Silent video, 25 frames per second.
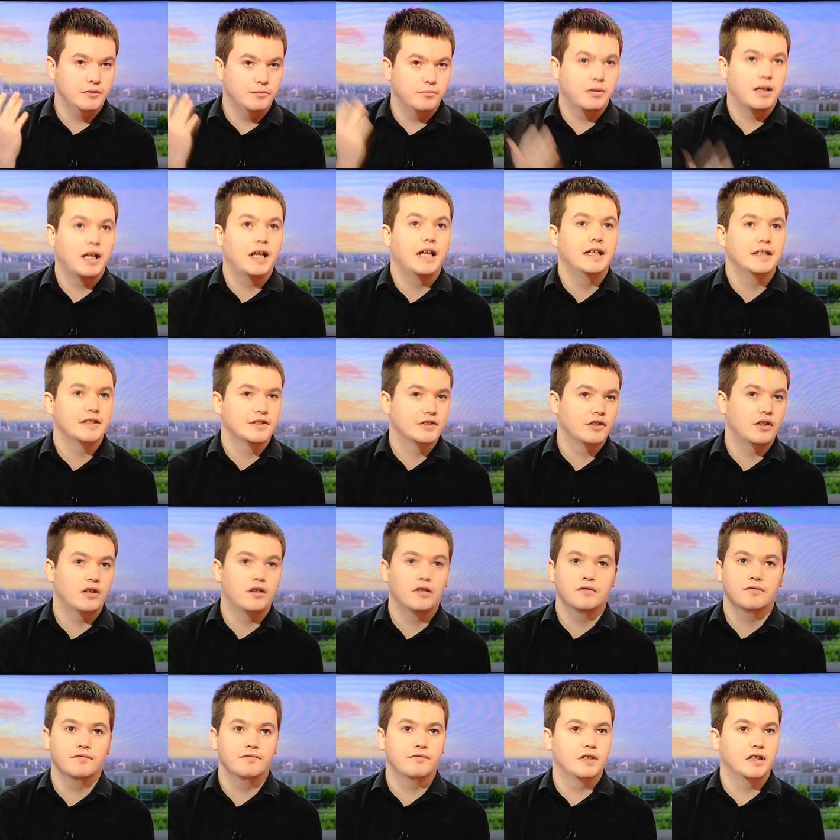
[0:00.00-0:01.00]
you play a
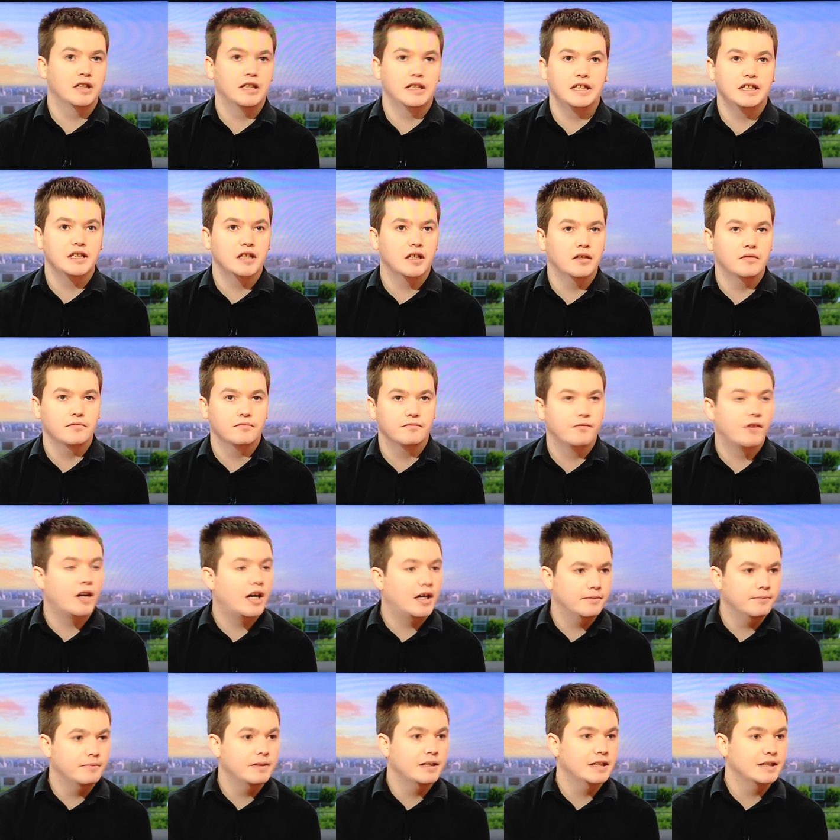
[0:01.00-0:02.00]
song for, you know,
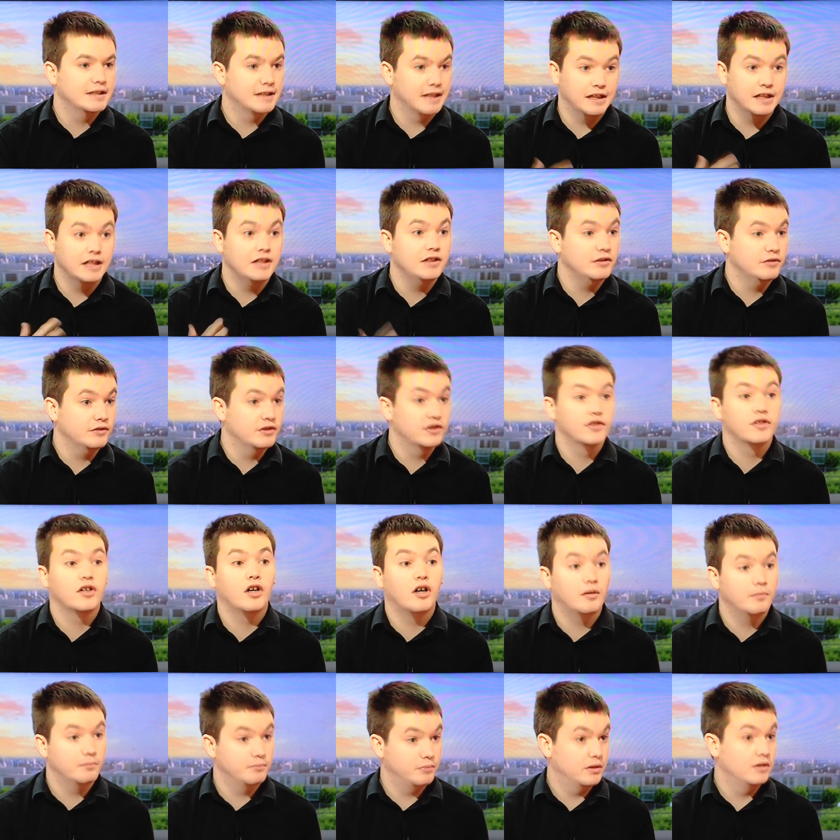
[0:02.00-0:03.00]
5 minutes and then you
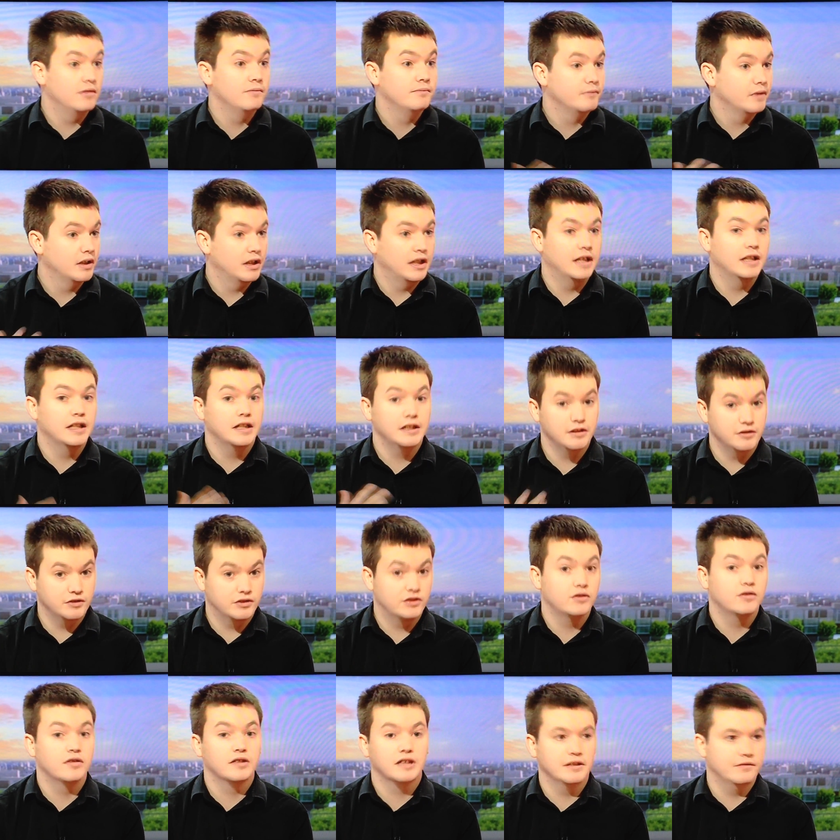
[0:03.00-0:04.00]
stop and then you're
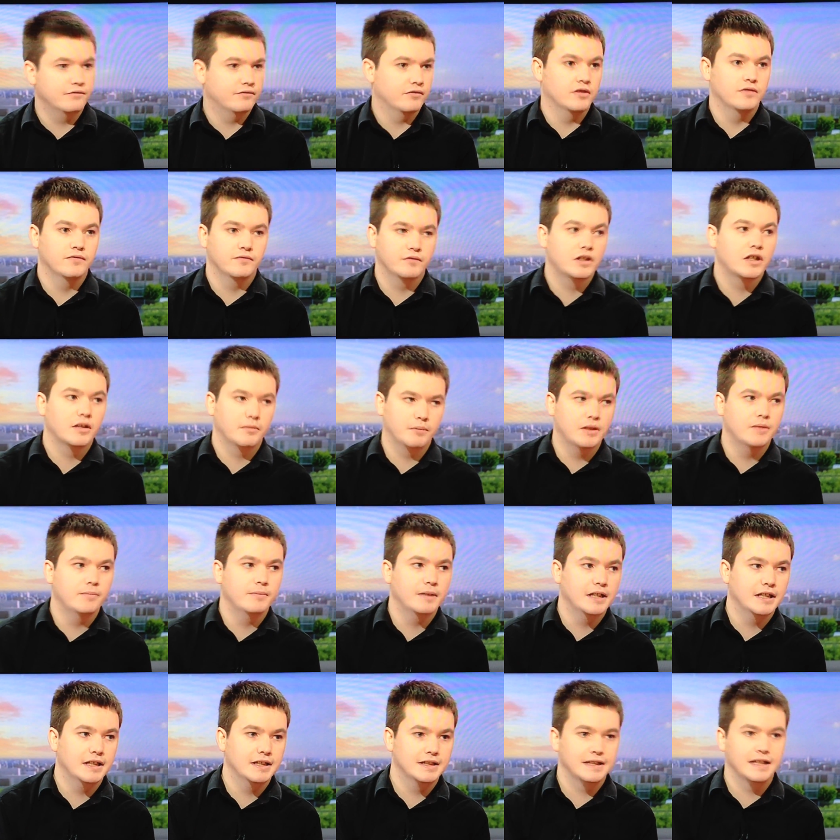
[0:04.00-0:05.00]
talking for a couple of
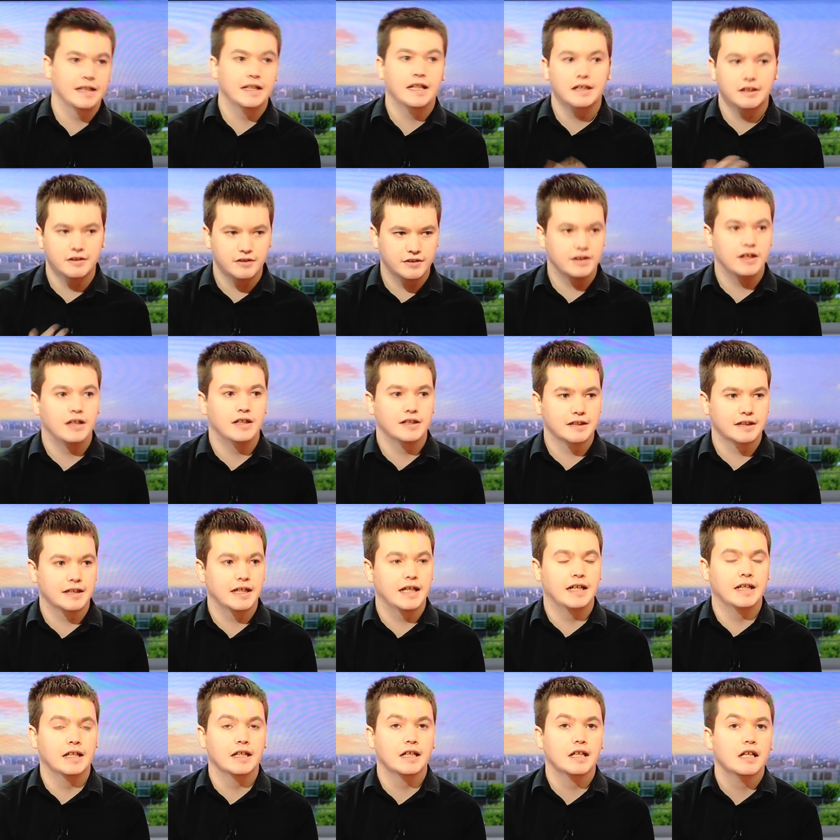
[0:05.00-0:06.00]
minutes and then you start
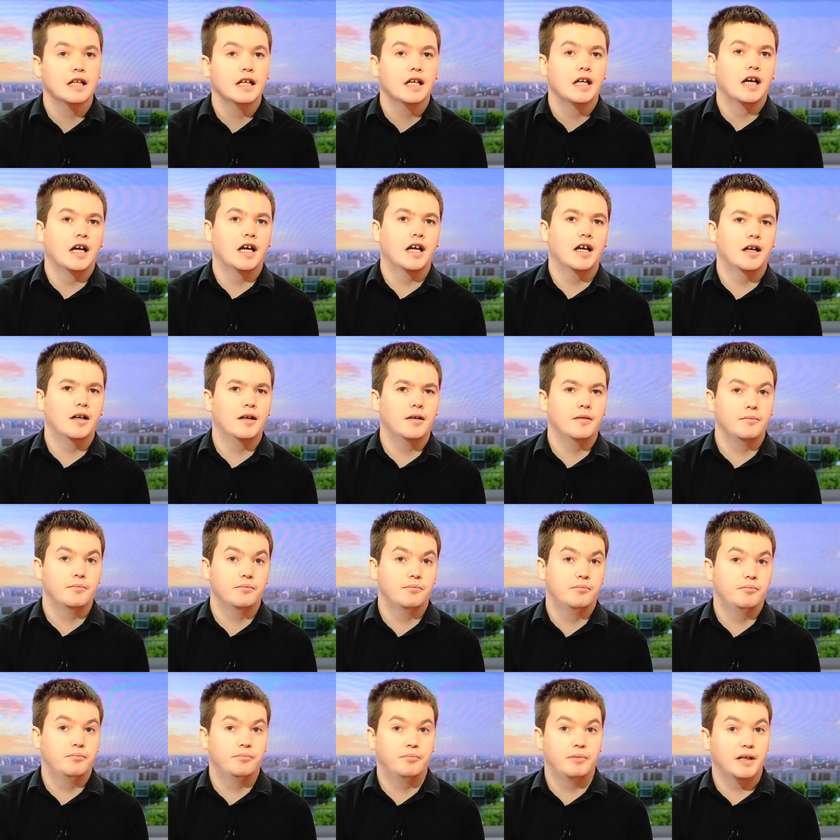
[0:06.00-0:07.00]
again.
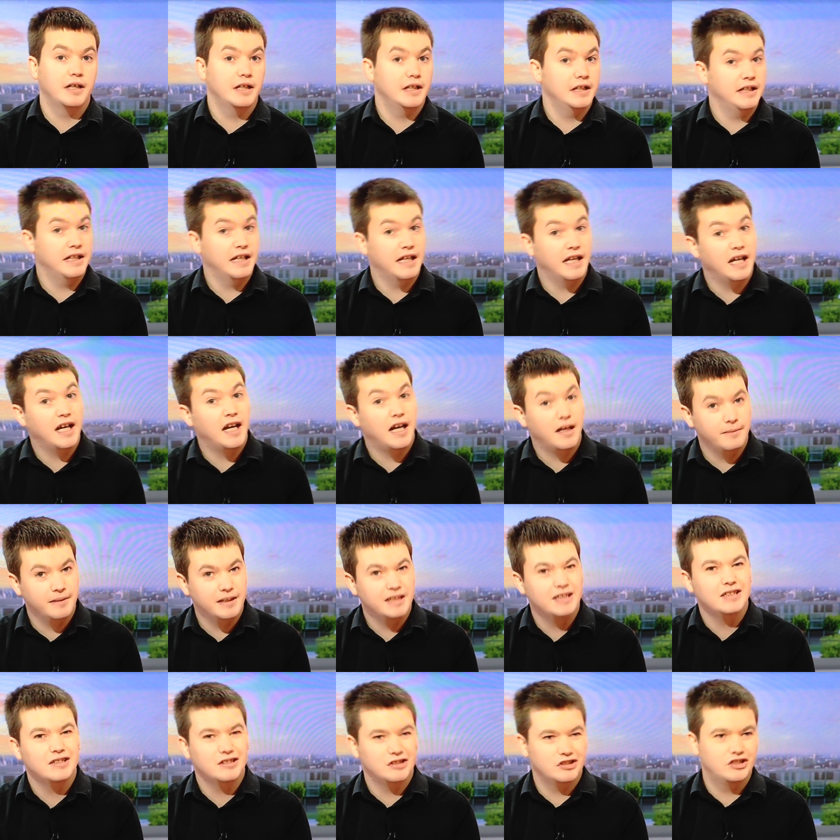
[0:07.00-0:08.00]
But, yeah, I
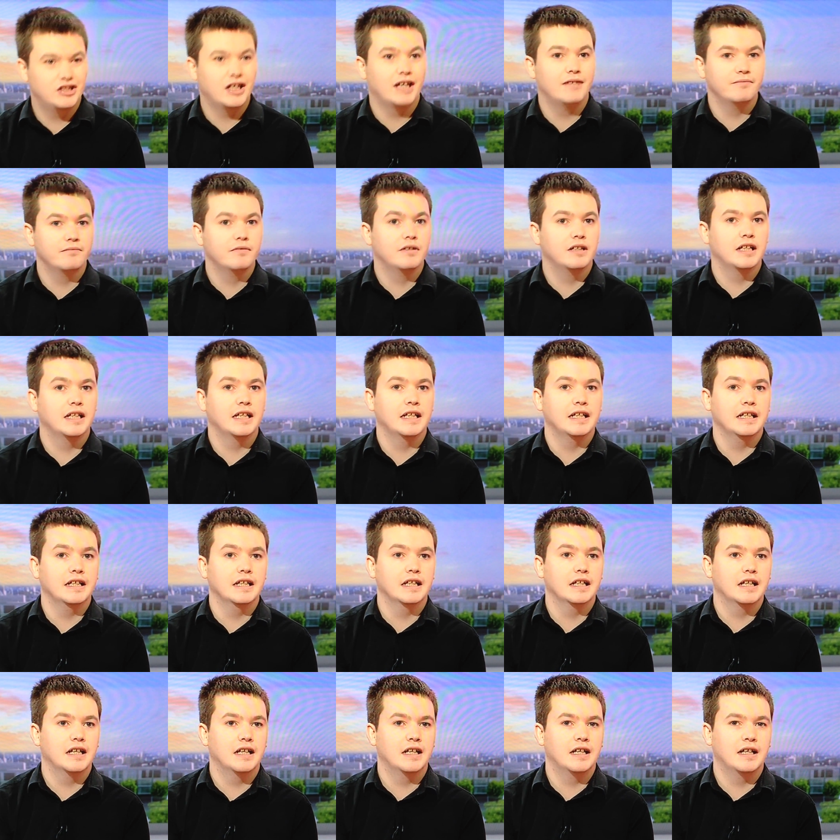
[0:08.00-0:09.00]
mean, generally,
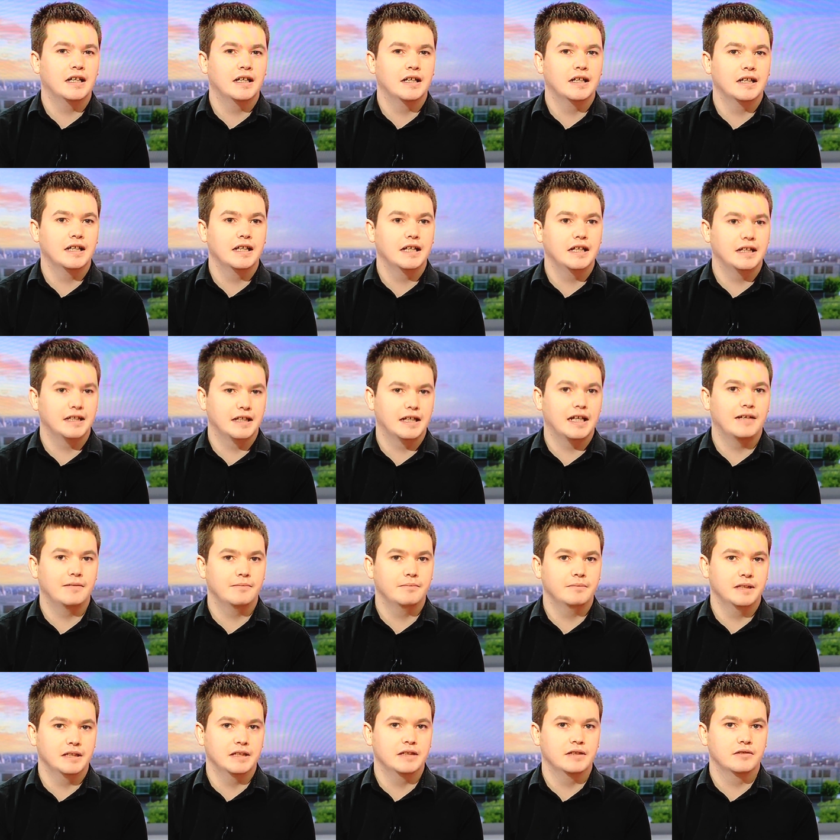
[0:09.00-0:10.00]
it can
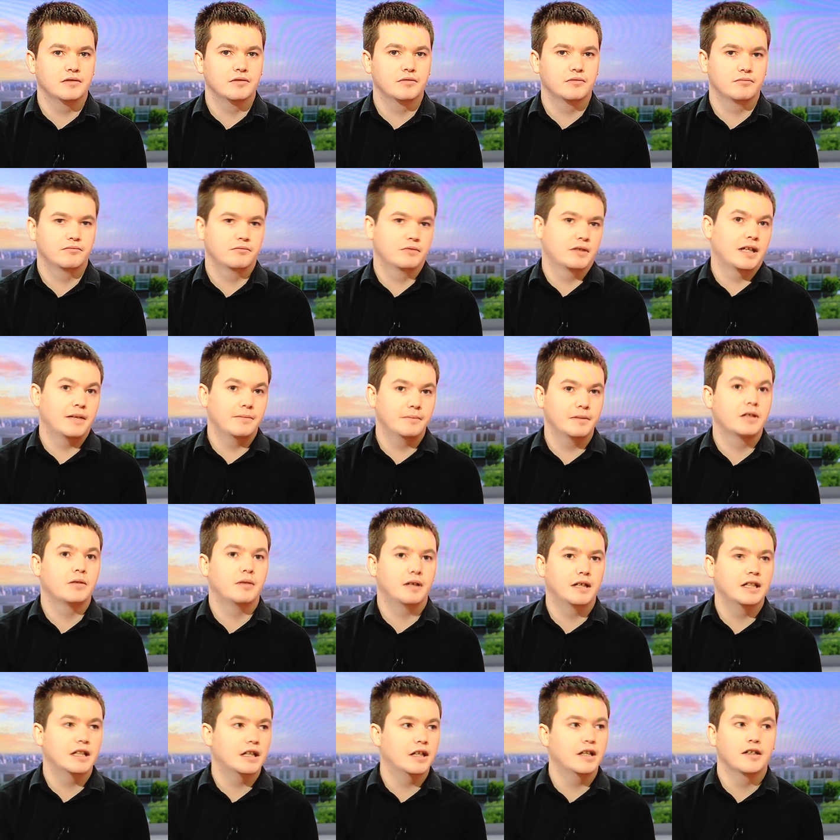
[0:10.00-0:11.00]
be
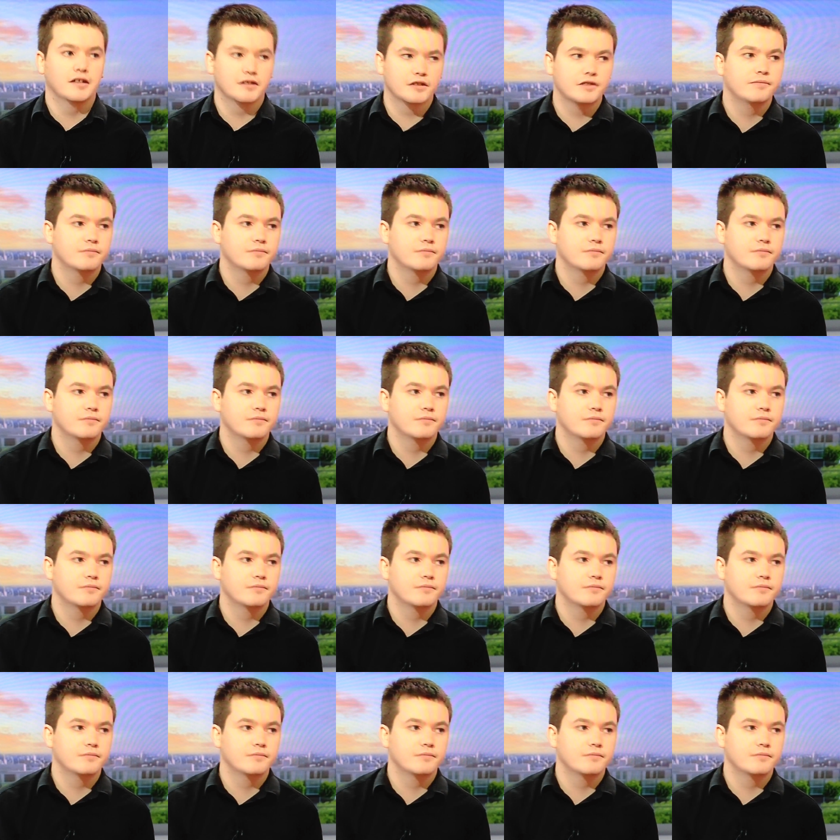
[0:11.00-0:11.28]
quite hard.